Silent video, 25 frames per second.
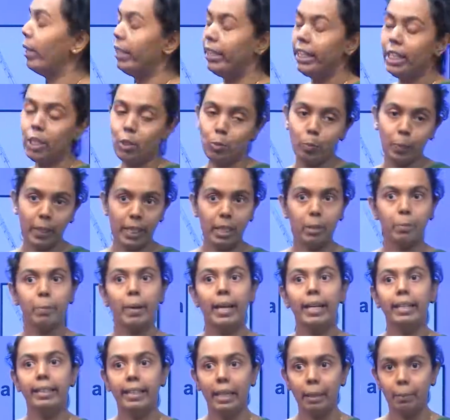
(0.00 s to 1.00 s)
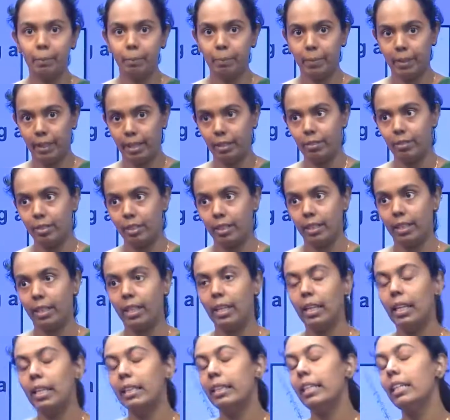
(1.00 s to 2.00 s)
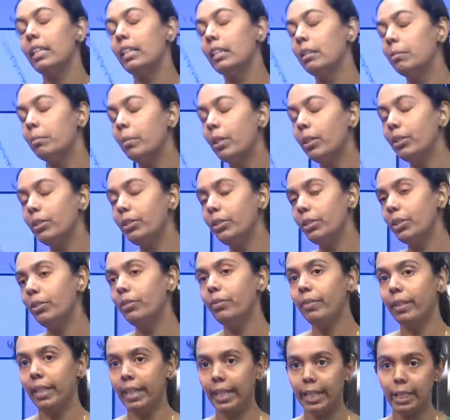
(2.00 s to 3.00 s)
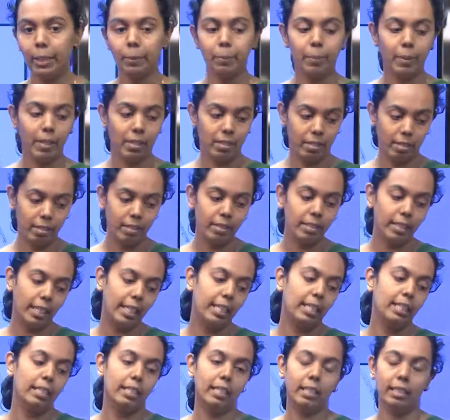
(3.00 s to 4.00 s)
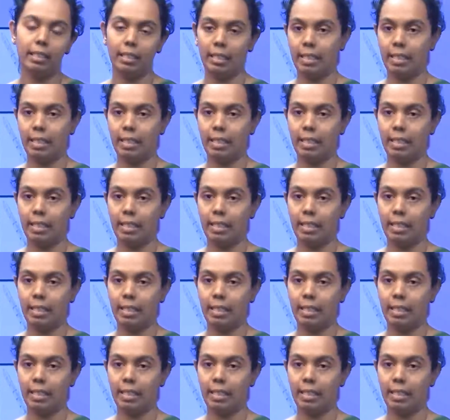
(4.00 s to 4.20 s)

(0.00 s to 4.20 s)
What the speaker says: is meant by temperature. The amount of heat present in the